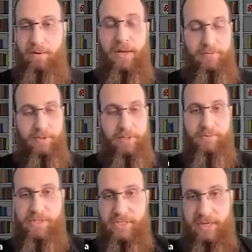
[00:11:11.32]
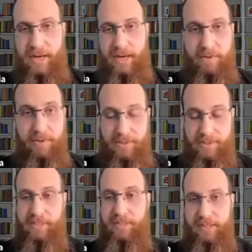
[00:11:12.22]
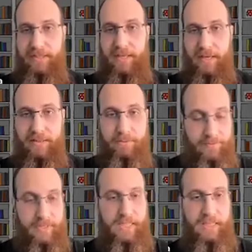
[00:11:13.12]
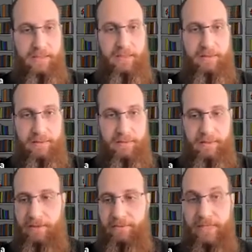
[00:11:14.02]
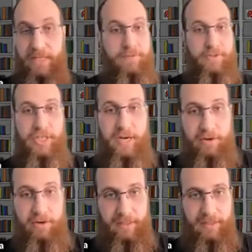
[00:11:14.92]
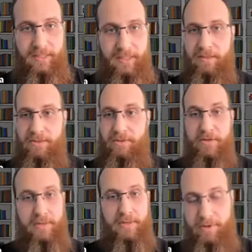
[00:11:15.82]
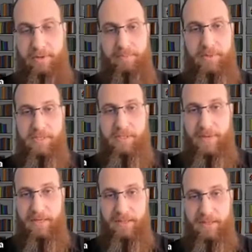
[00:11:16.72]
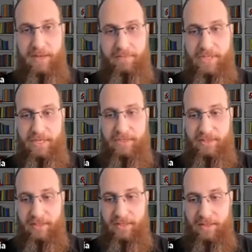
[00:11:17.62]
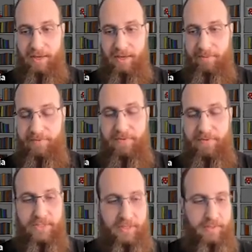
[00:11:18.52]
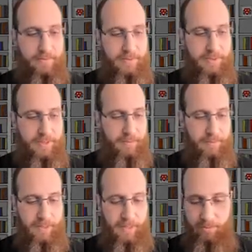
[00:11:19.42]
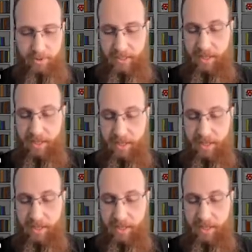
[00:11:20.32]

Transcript: wow, I really appreciate how you articulated that. That was very clear. You know, thank you for sharing. So you can you can participate in the conversation that way. But if you say something that's more like,